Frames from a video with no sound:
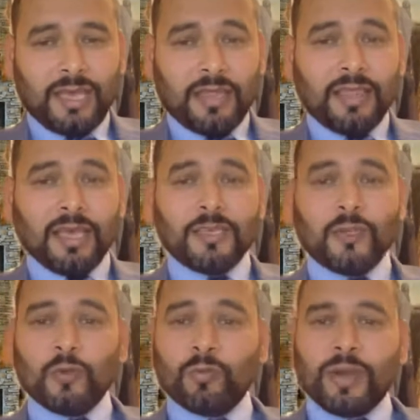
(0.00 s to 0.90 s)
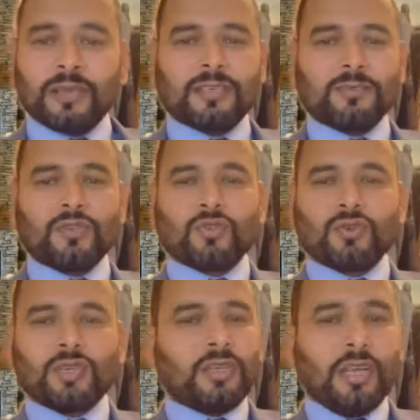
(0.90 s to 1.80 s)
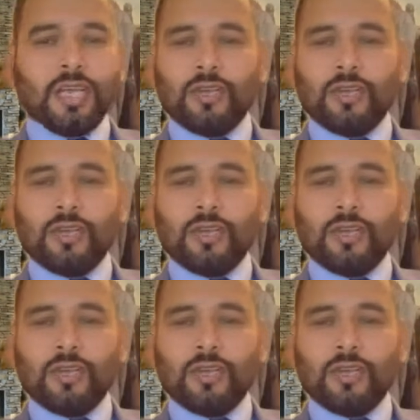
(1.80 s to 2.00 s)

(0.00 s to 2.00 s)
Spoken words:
and then you invent some story.